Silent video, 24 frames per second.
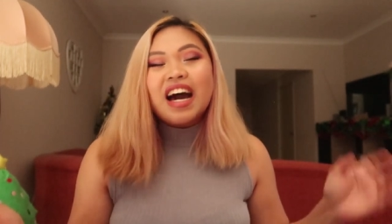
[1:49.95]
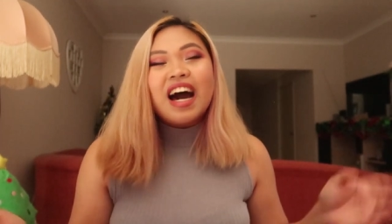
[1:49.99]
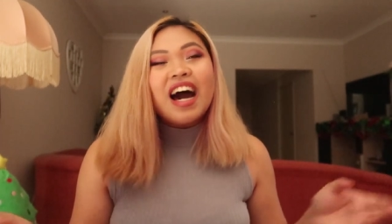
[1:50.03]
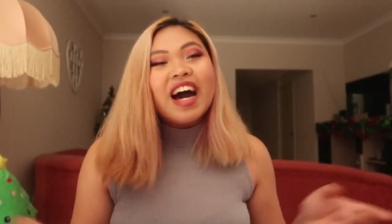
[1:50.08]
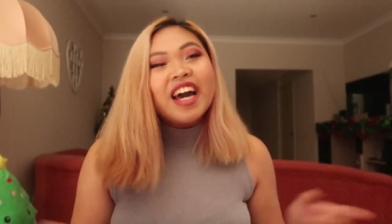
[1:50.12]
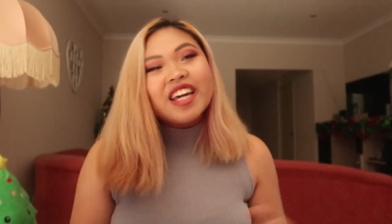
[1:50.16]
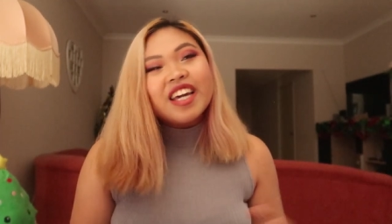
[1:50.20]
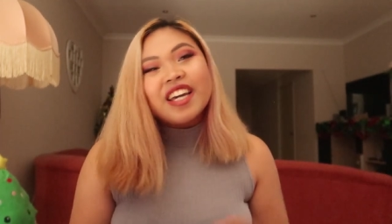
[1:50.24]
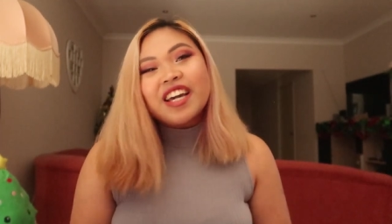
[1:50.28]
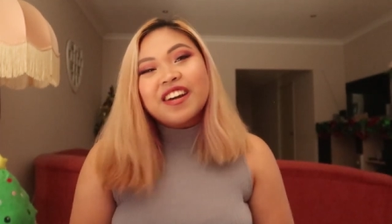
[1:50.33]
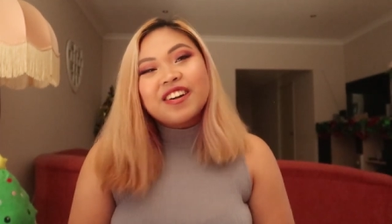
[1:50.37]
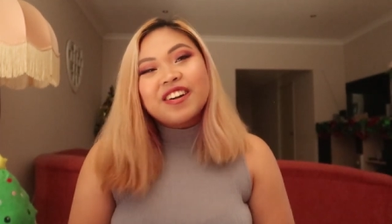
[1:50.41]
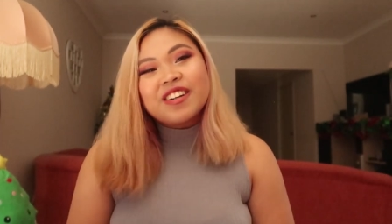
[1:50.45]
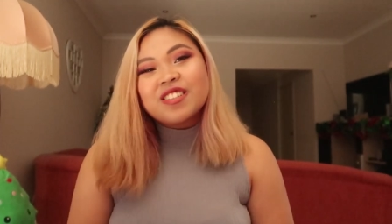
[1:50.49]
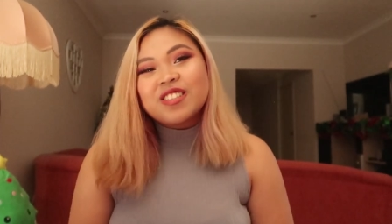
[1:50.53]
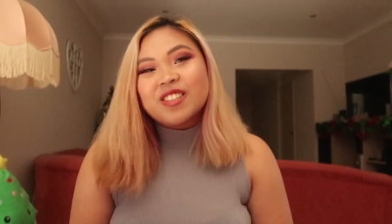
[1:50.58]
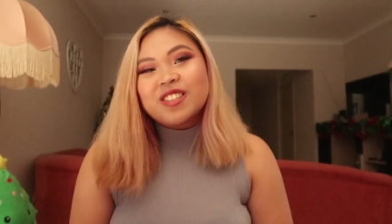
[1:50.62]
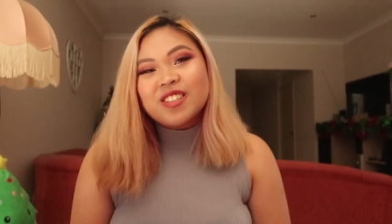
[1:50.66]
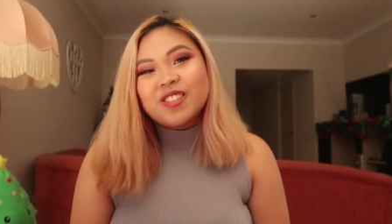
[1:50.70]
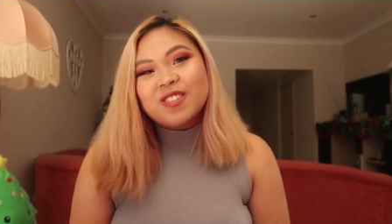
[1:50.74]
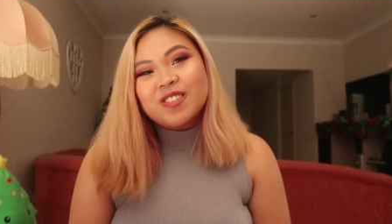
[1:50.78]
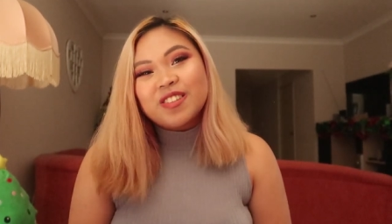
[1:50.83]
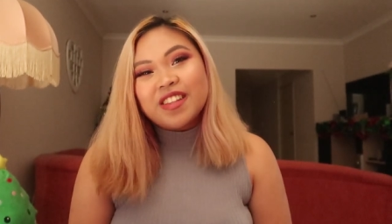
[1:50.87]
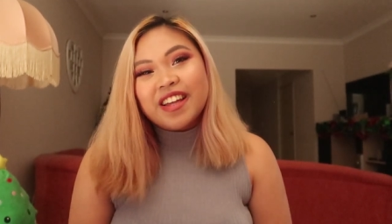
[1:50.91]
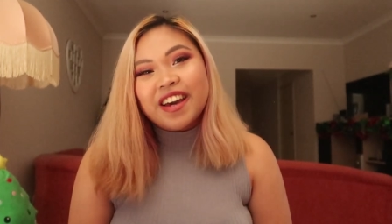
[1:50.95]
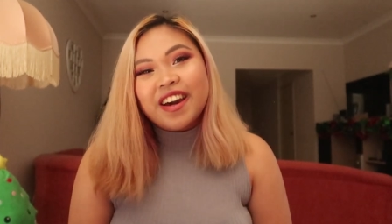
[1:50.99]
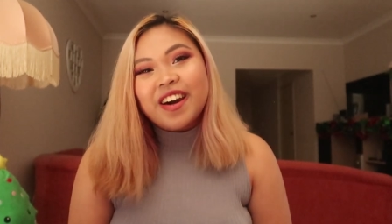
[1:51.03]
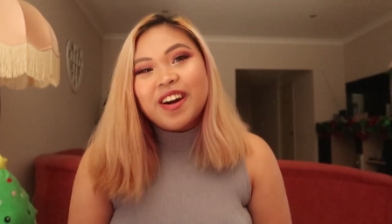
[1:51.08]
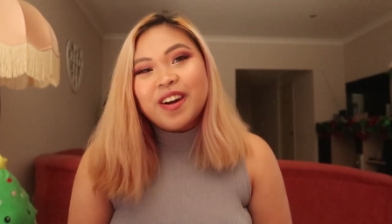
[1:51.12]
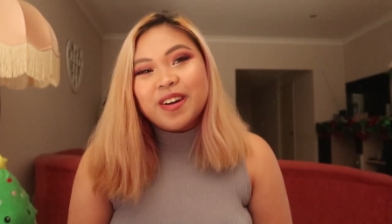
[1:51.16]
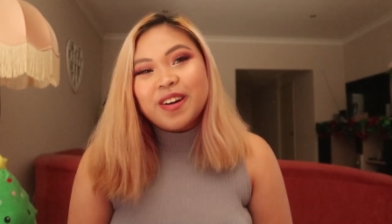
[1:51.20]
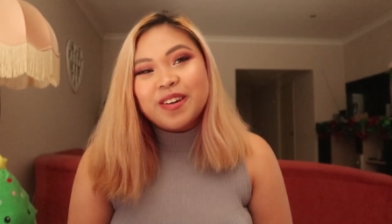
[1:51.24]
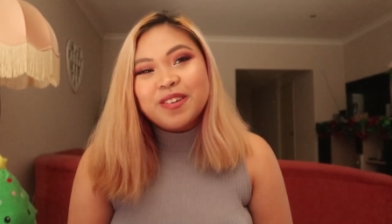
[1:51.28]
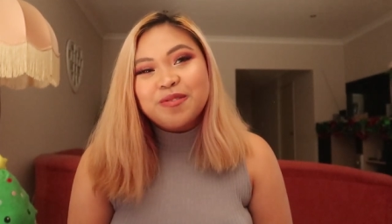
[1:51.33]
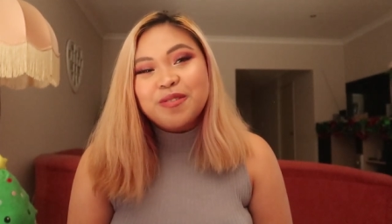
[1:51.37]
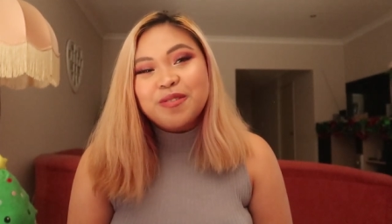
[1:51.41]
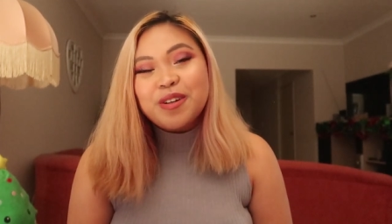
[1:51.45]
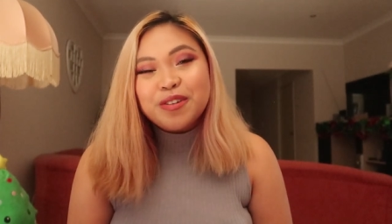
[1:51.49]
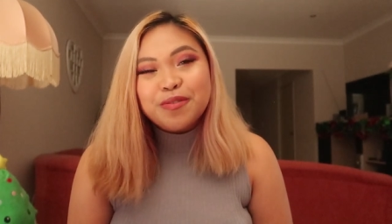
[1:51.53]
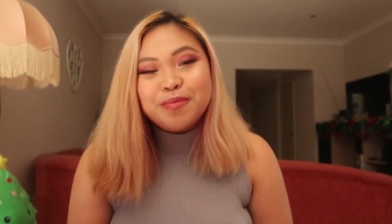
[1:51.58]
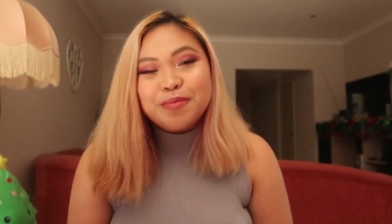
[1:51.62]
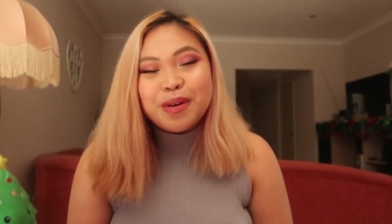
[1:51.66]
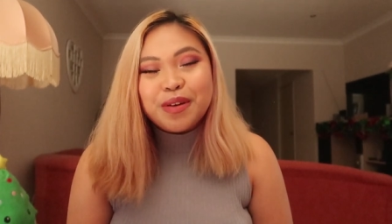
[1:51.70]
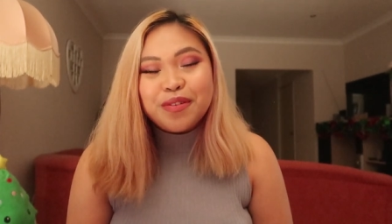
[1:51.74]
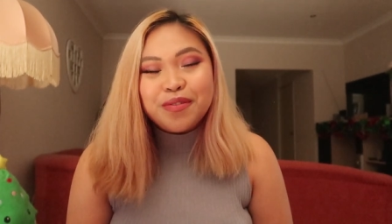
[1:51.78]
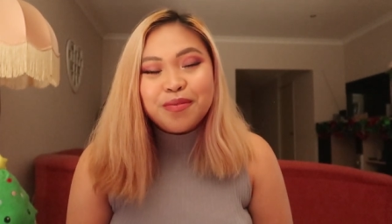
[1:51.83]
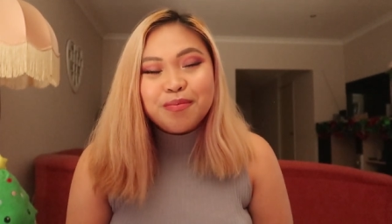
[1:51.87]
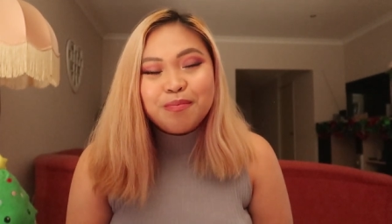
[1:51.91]
I guarantee you they are one of
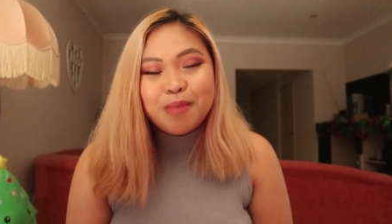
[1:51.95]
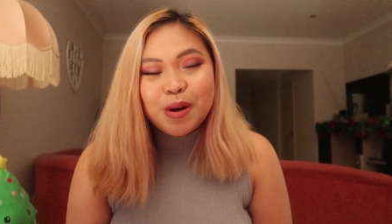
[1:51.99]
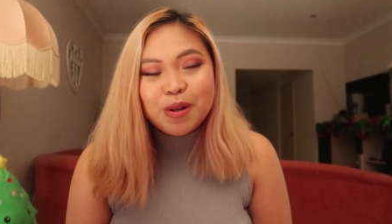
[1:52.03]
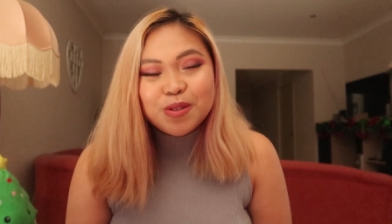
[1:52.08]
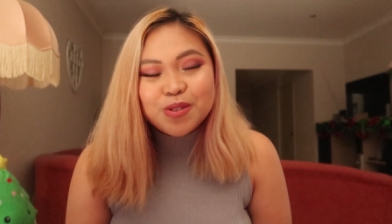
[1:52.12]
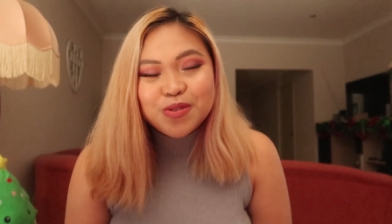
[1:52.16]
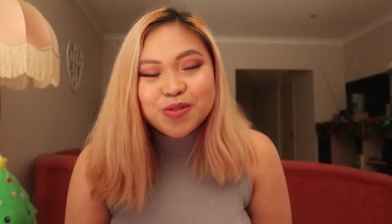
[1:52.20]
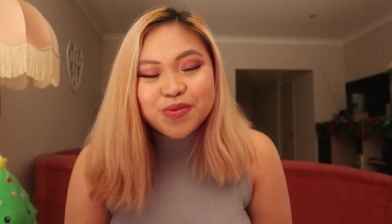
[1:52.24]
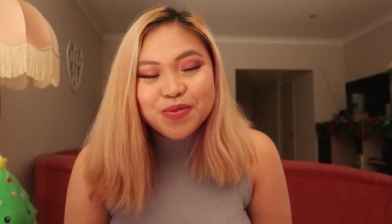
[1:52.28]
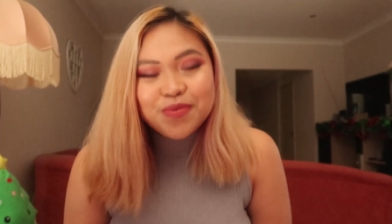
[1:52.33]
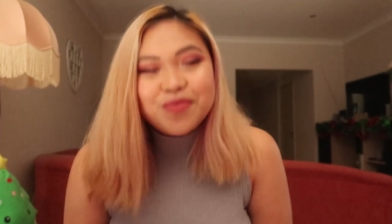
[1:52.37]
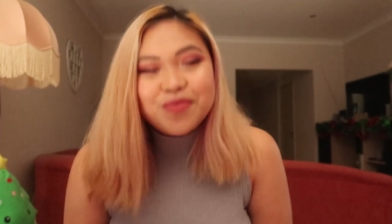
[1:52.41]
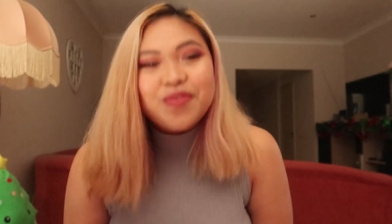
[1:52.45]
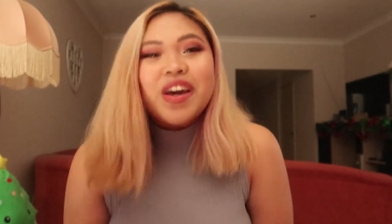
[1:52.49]
my most